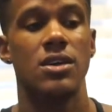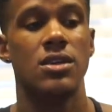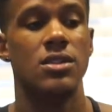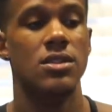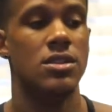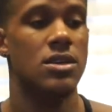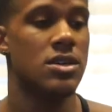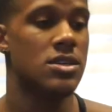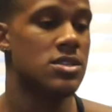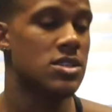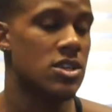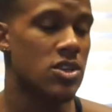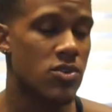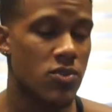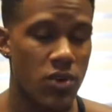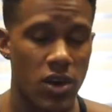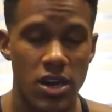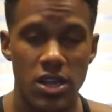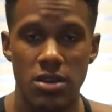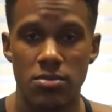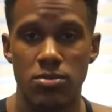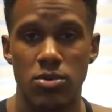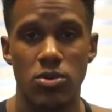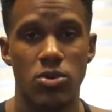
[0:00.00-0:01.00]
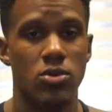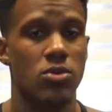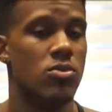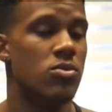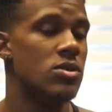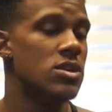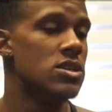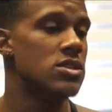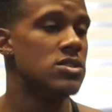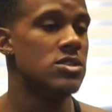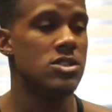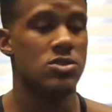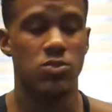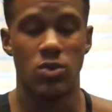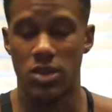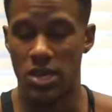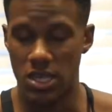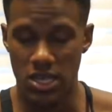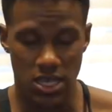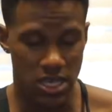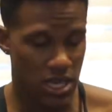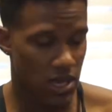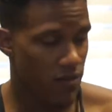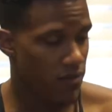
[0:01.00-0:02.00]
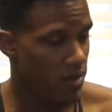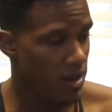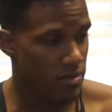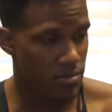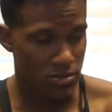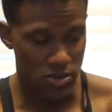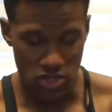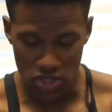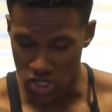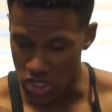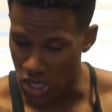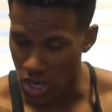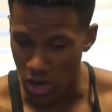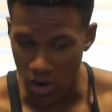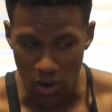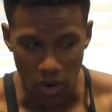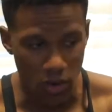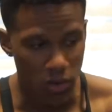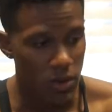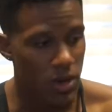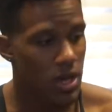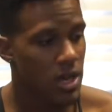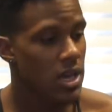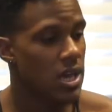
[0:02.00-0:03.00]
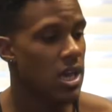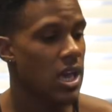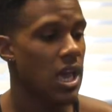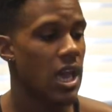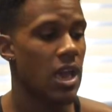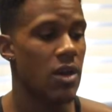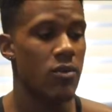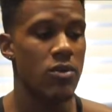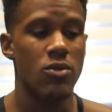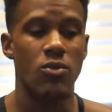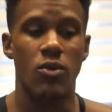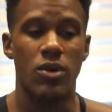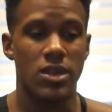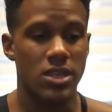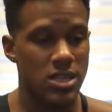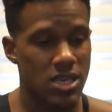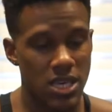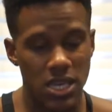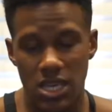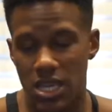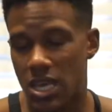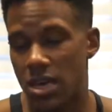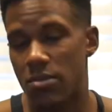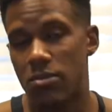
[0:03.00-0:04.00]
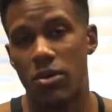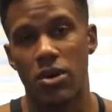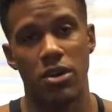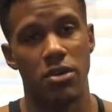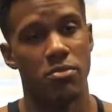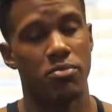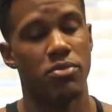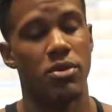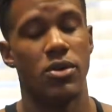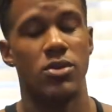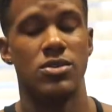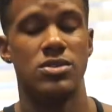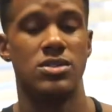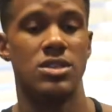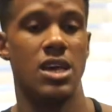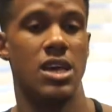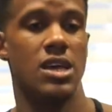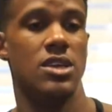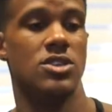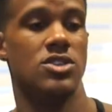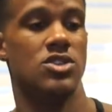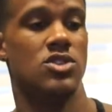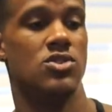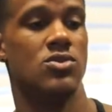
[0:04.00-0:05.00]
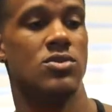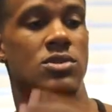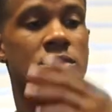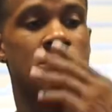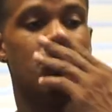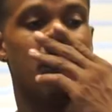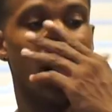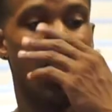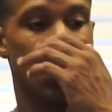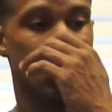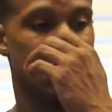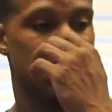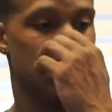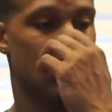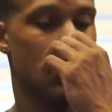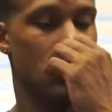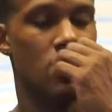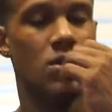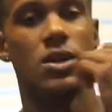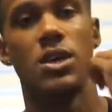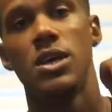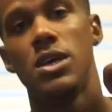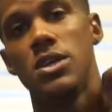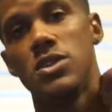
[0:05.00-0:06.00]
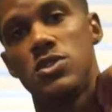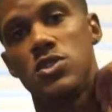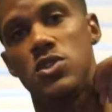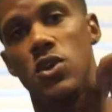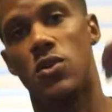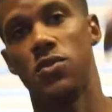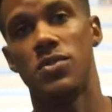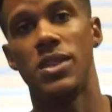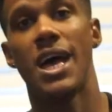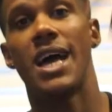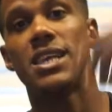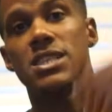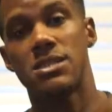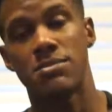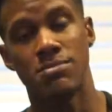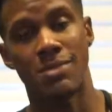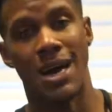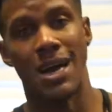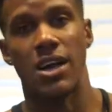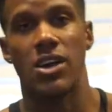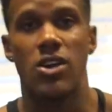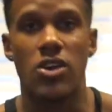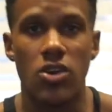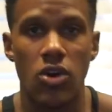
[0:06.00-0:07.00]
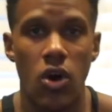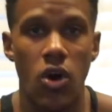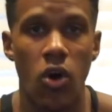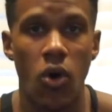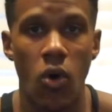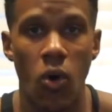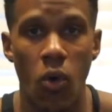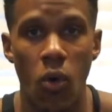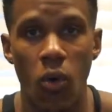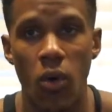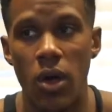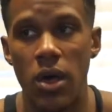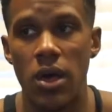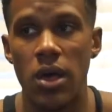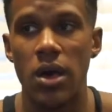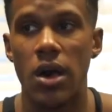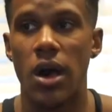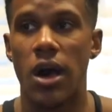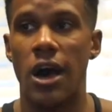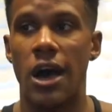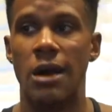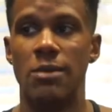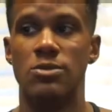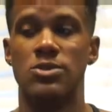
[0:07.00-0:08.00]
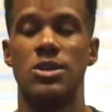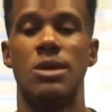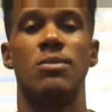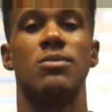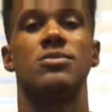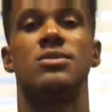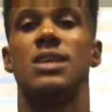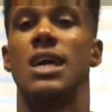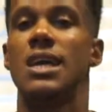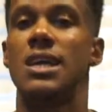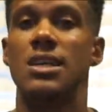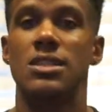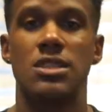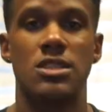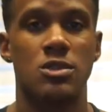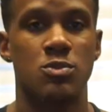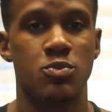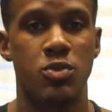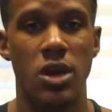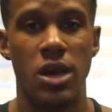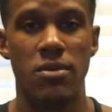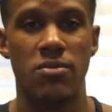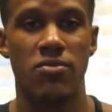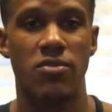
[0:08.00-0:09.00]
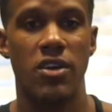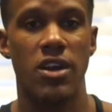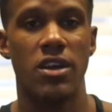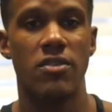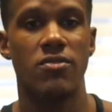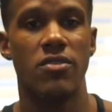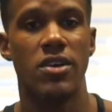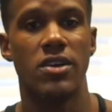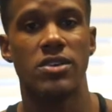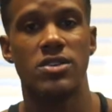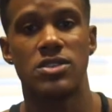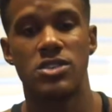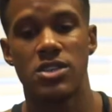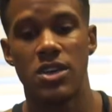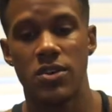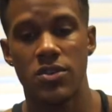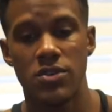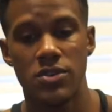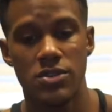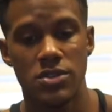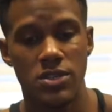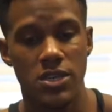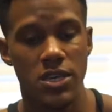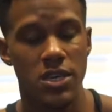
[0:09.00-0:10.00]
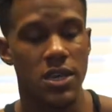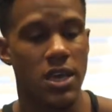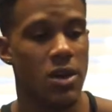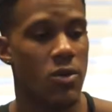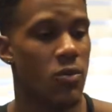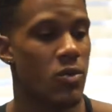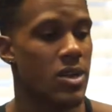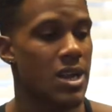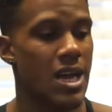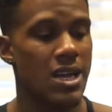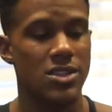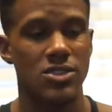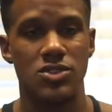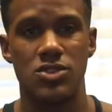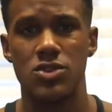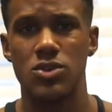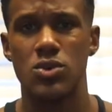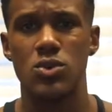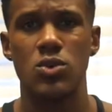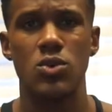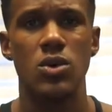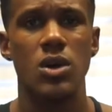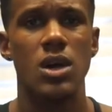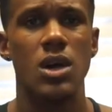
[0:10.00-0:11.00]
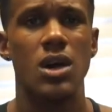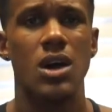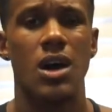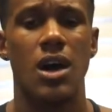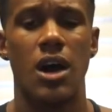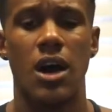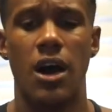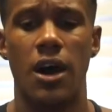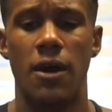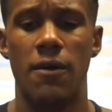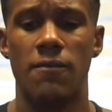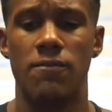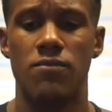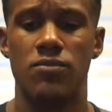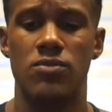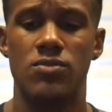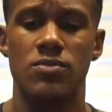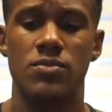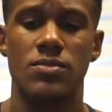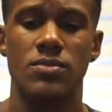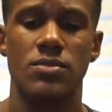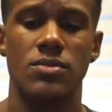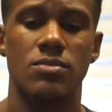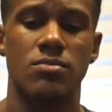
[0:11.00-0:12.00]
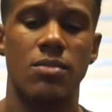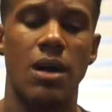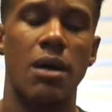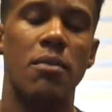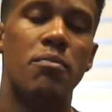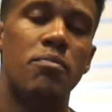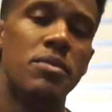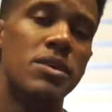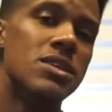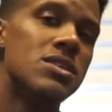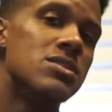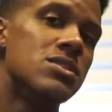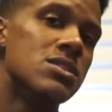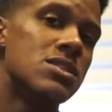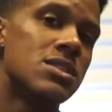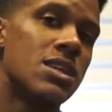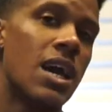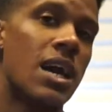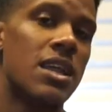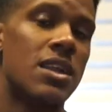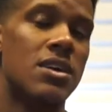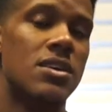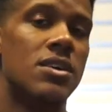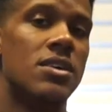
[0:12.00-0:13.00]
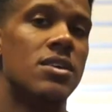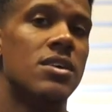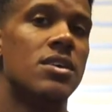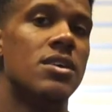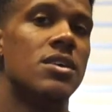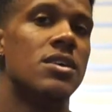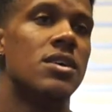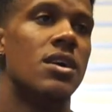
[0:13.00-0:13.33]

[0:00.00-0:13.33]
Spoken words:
looks incredible. We just want to give him the show, and we want to get him on a pro stage as soon as possible. So that's my goal. So I'm taking this prep very, very seriously, and when I do, my business kind of